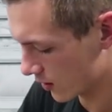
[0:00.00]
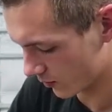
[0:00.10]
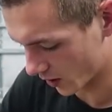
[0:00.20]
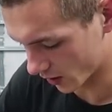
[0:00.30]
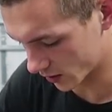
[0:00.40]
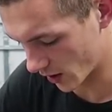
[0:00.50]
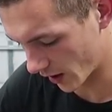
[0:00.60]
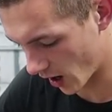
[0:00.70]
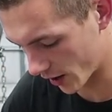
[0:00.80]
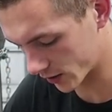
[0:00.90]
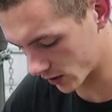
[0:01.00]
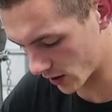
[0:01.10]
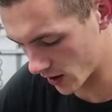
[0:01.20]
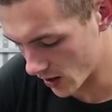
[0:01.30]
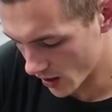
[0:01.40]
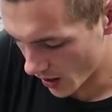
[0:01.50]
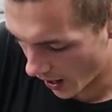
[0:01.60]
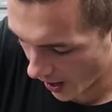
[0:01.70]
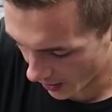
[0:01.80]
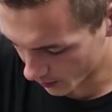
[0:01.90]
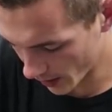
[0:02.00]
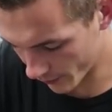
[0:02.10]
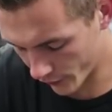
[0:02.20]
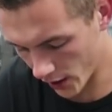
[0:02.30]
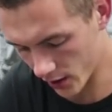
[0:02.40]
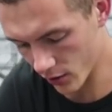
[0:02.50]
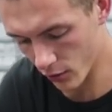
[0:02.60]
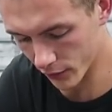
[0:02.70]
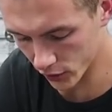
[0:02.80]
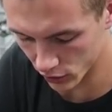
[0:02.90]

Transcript: Because like honestly, I had my friend over